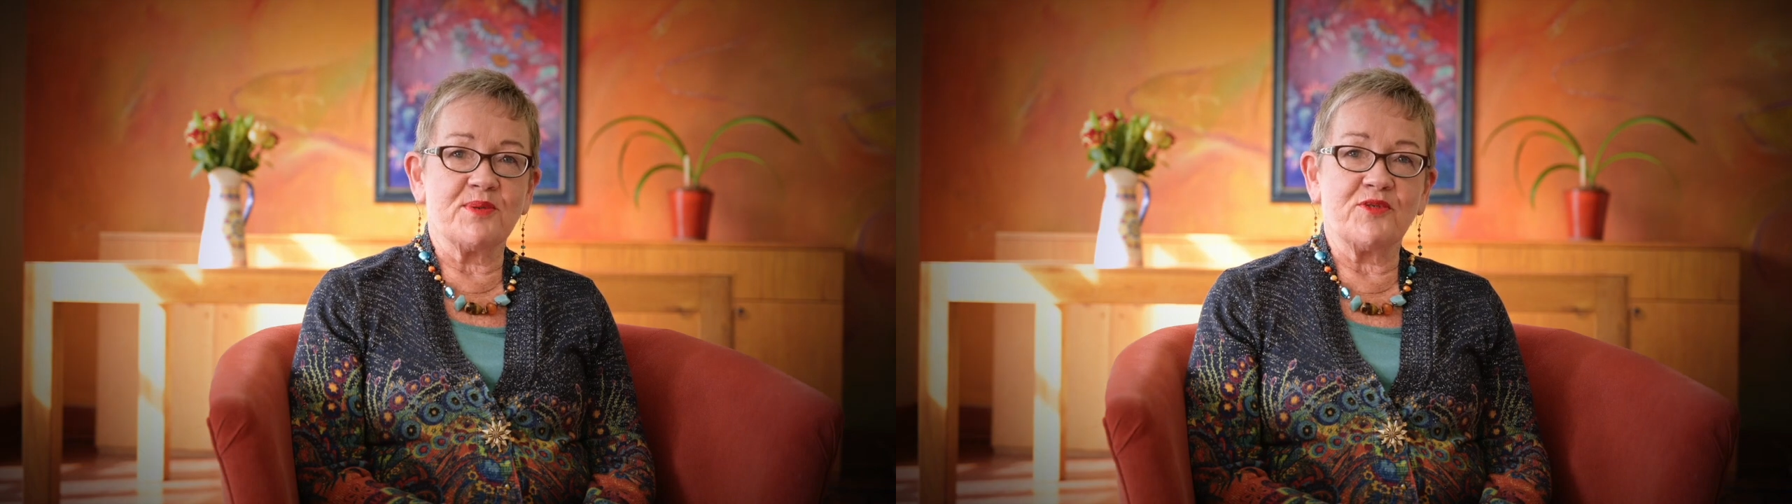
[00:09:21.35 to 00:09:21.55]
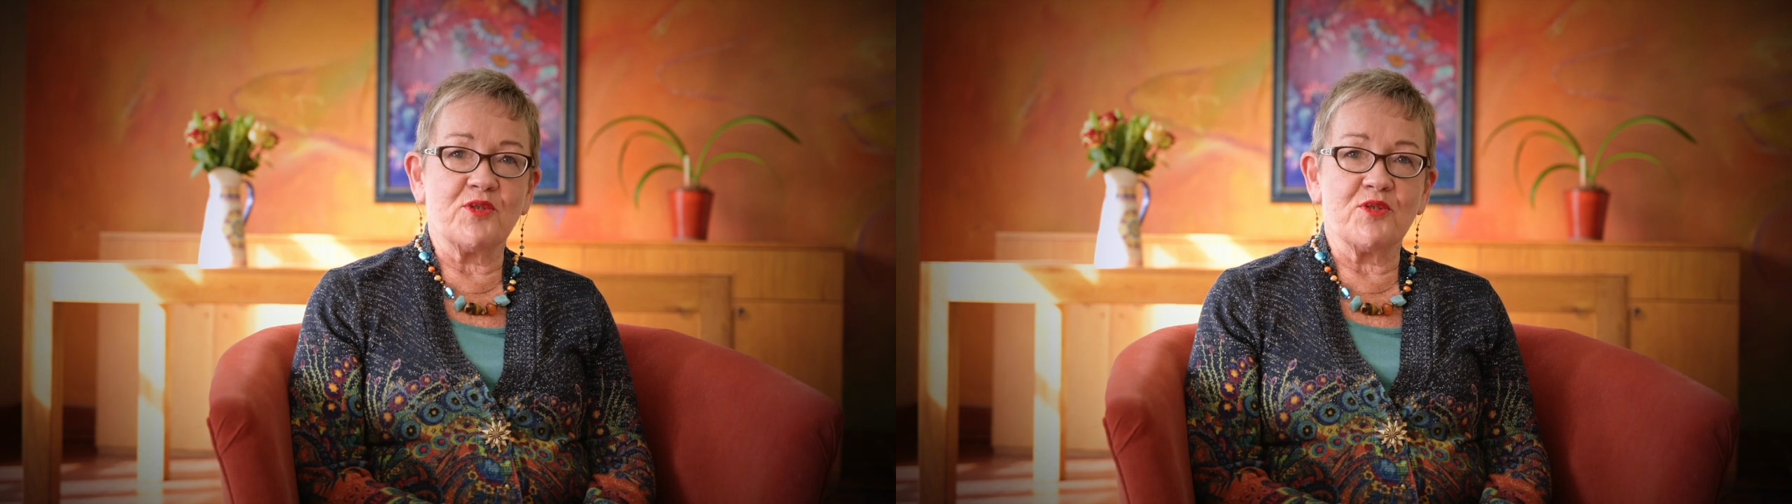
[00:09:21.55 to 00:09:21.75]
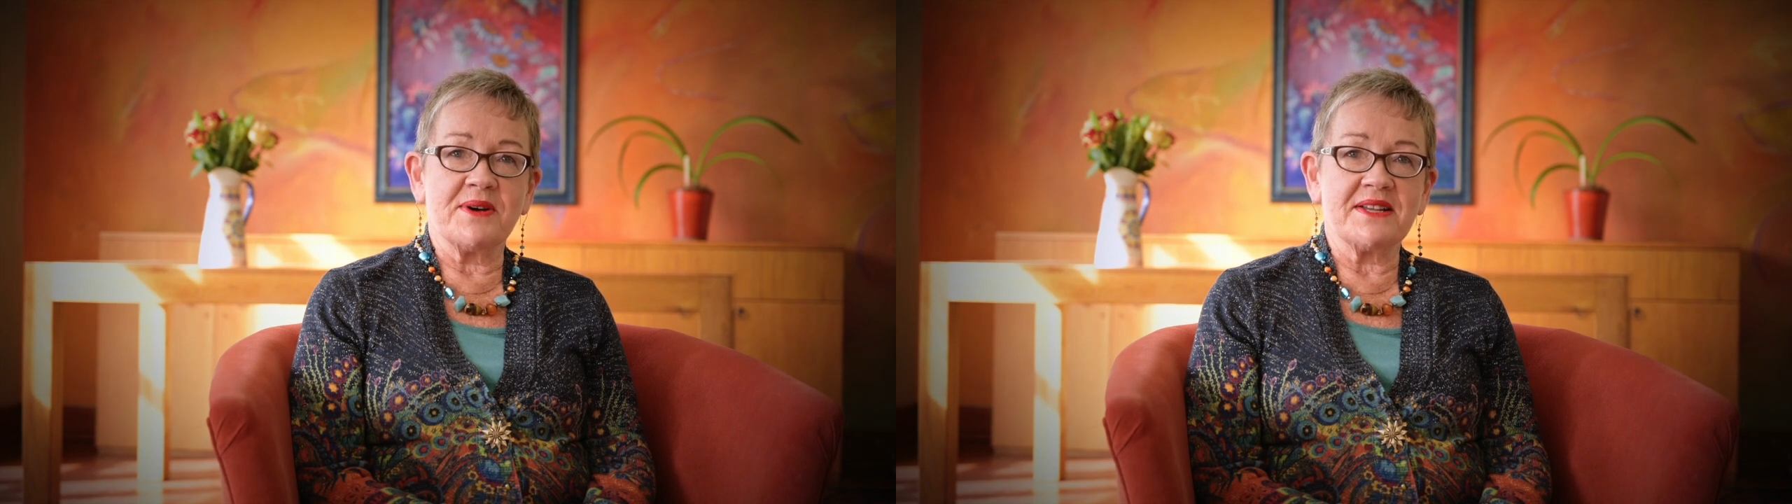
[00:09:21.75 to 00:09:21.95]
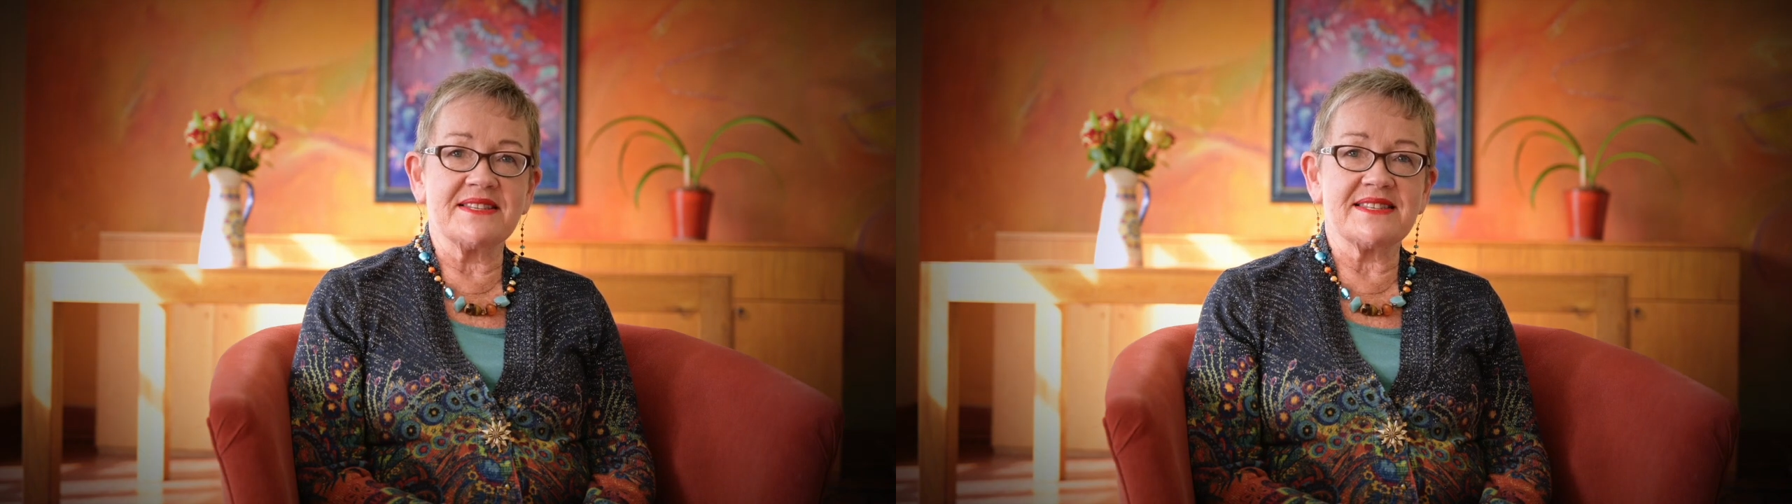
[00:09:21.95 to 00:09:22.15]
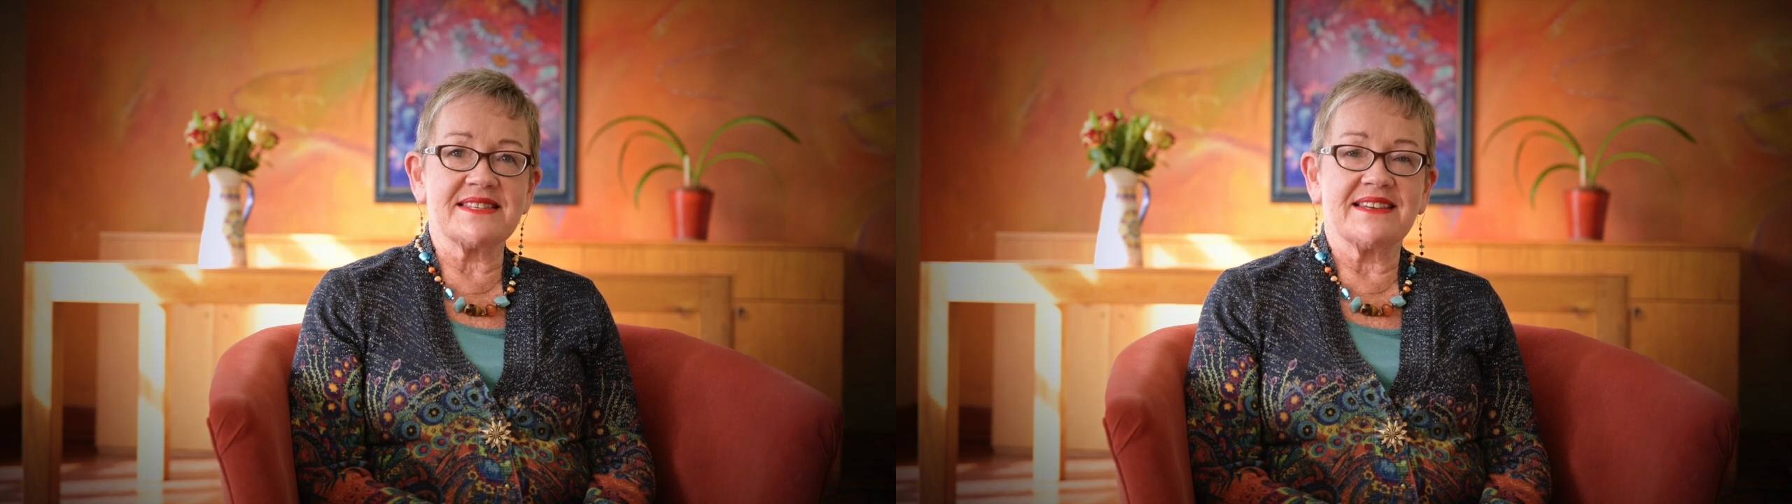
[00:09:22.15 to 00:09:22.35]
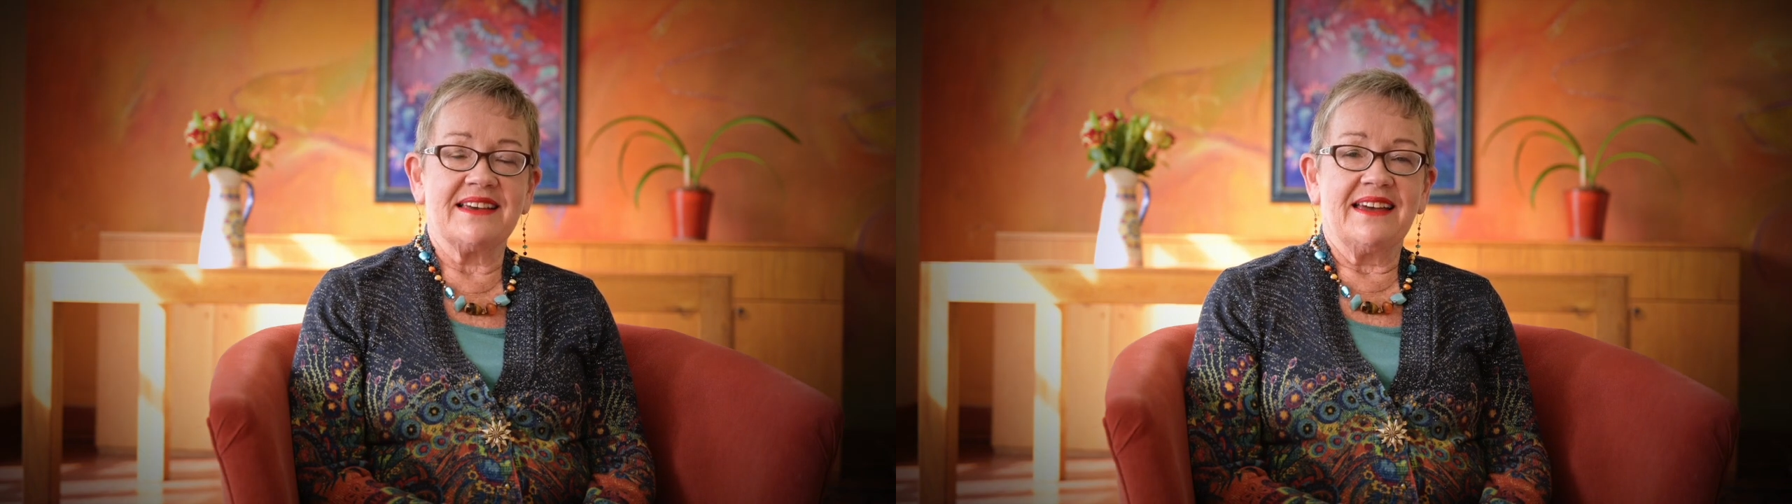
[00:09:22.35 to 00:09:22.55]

performance.